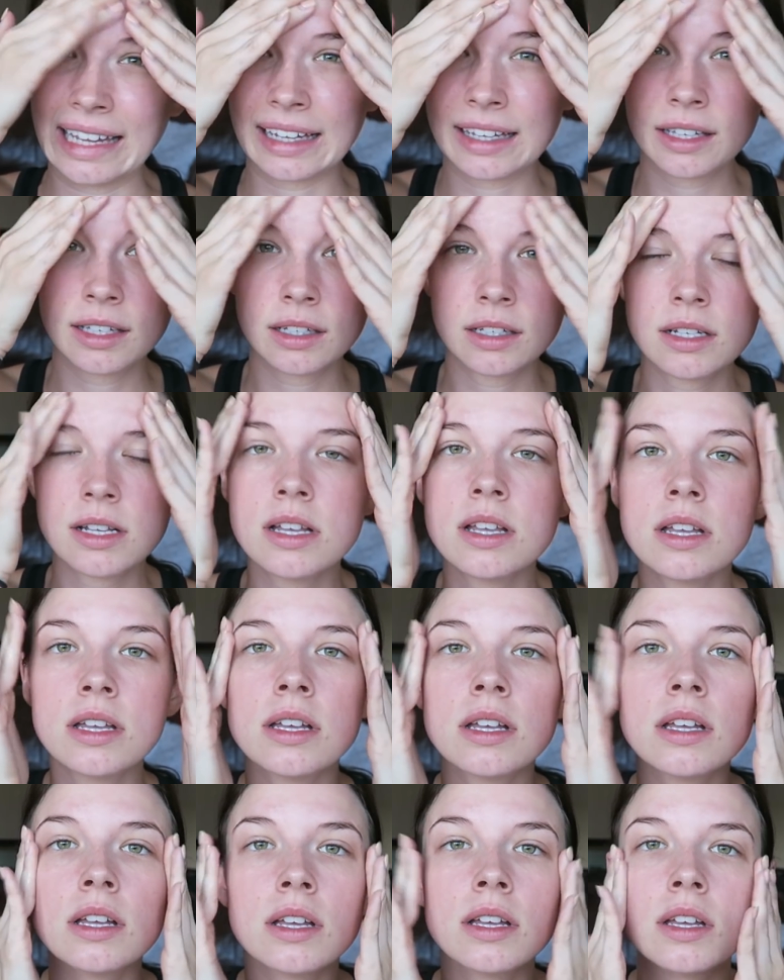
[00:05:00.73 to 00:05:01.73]
like
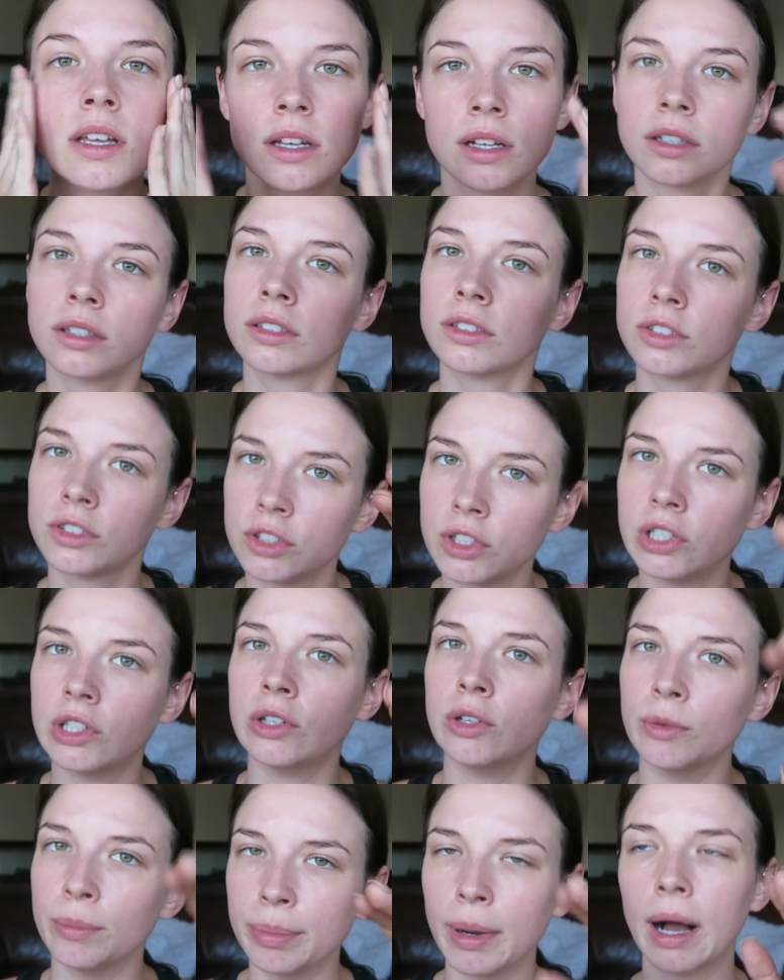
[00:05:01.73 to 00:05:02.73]

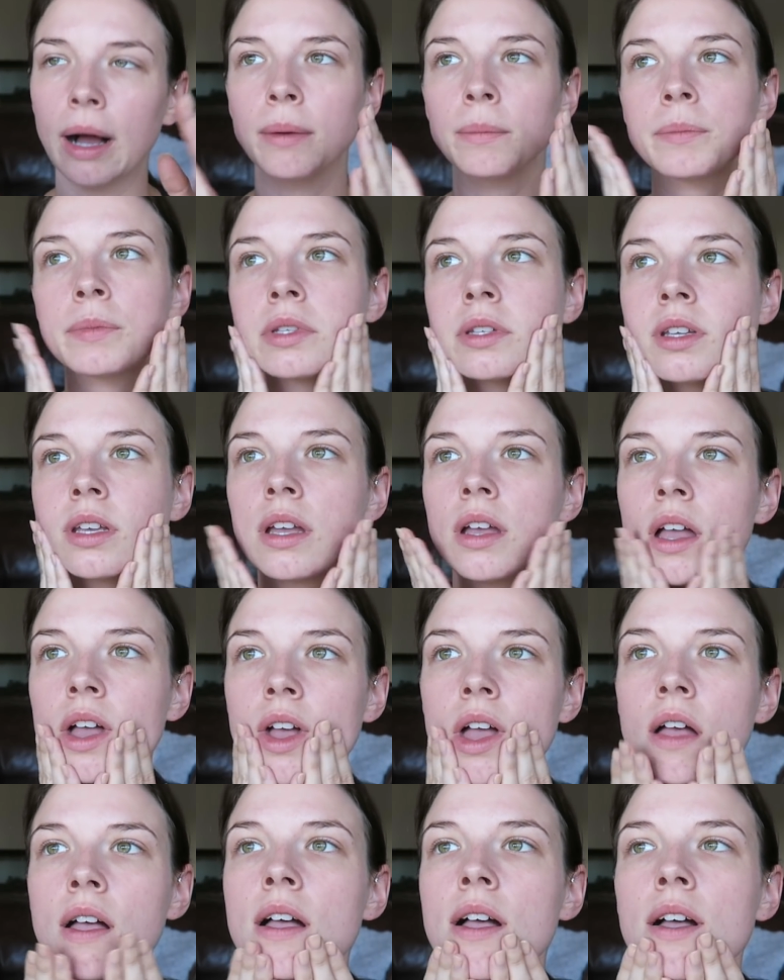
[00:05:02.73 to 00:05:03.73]
2 pumps.
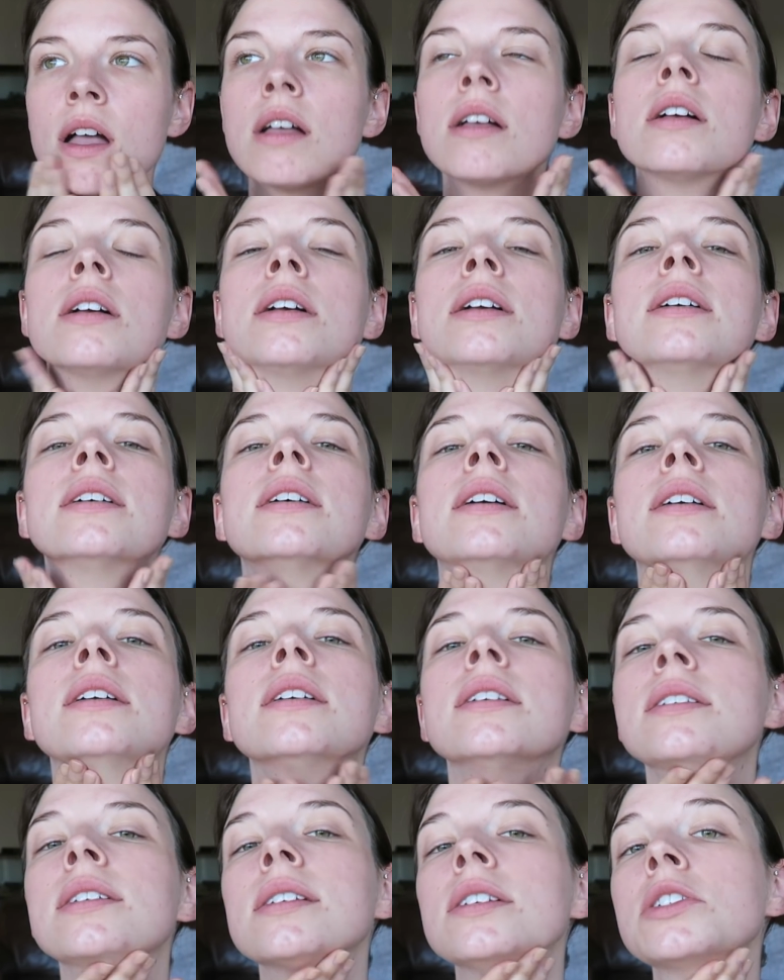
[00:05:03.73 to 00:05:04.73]

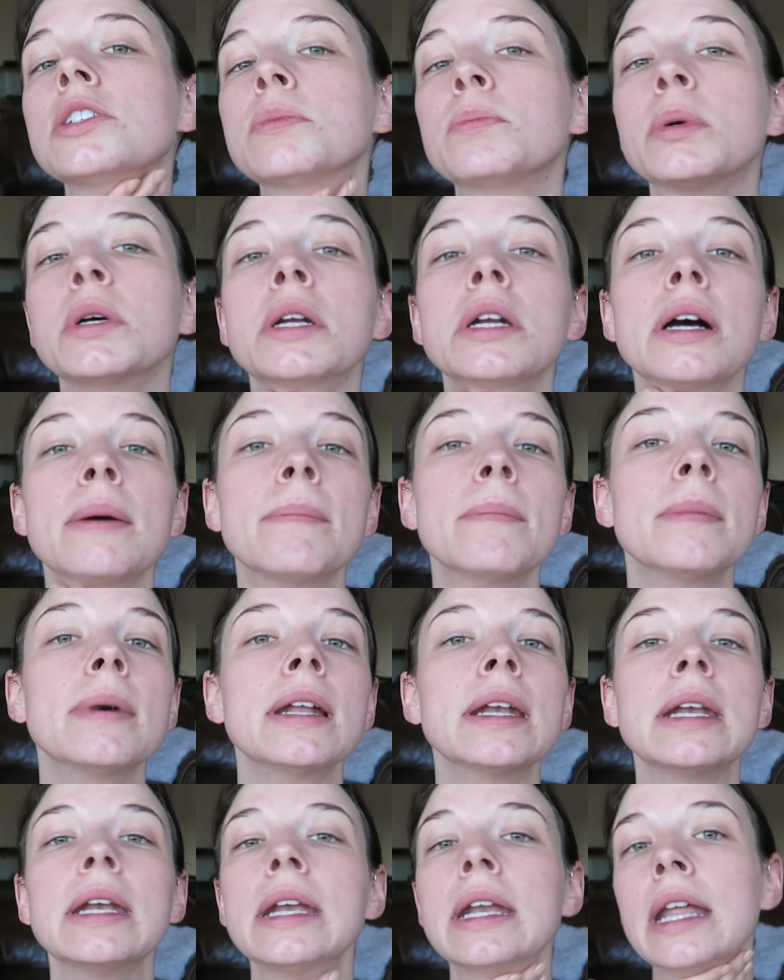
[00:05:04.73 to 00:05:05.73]
So I'll just put it on
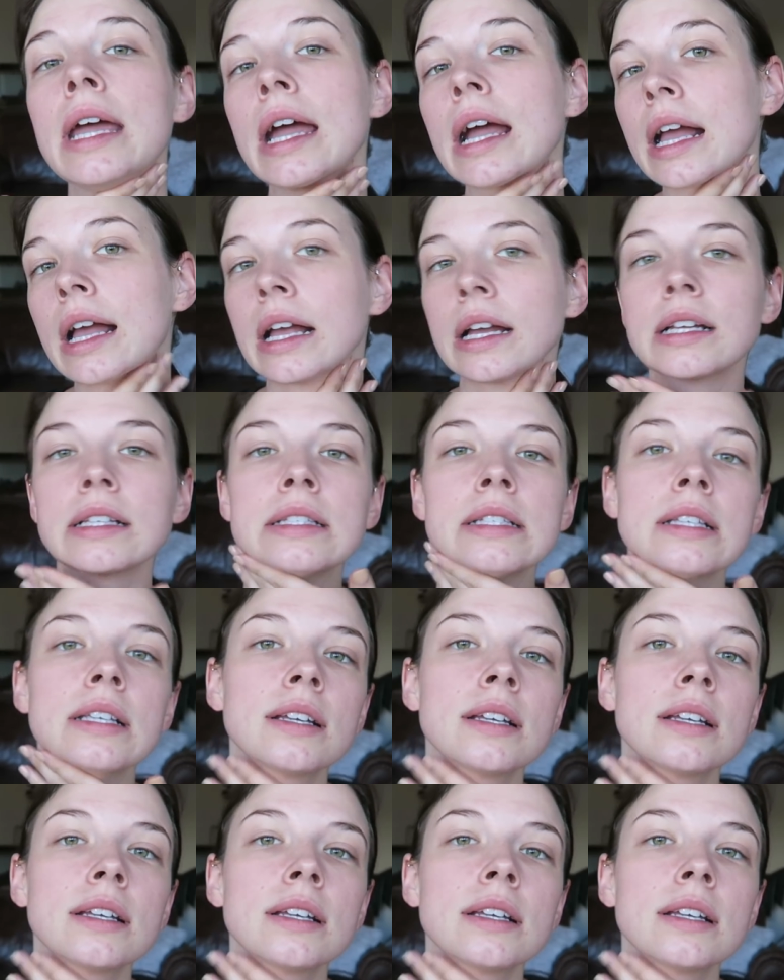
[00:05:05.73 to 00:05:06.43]
my neck.